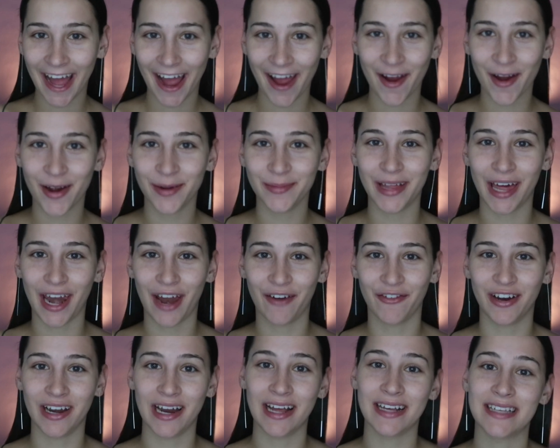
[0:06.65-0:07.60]
I hope that
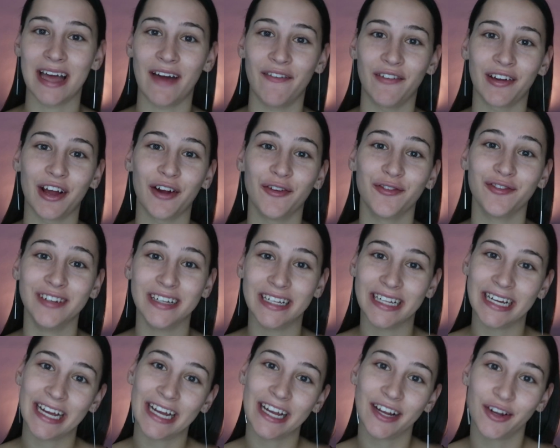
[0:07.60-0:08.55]
everyone is having a
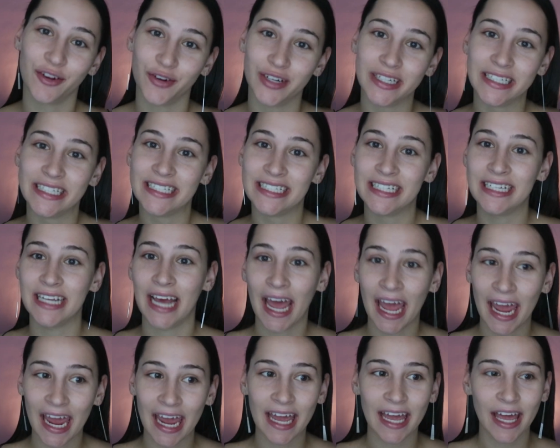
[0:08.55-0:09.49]
really good
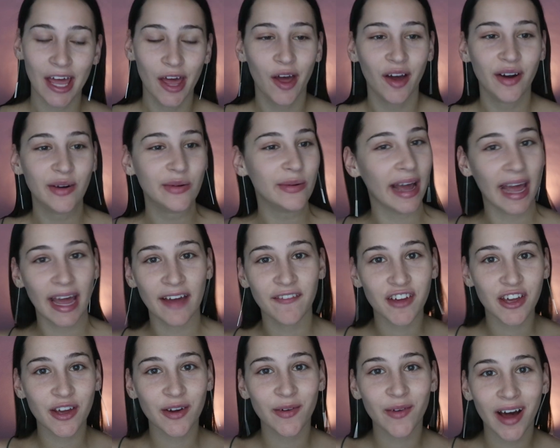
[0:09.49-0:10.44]
day
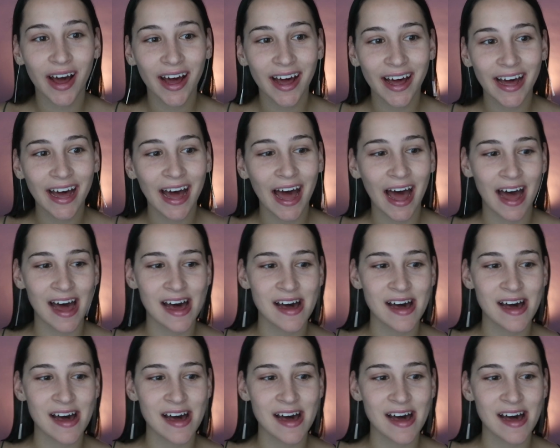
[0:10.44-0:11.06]
wherever you are.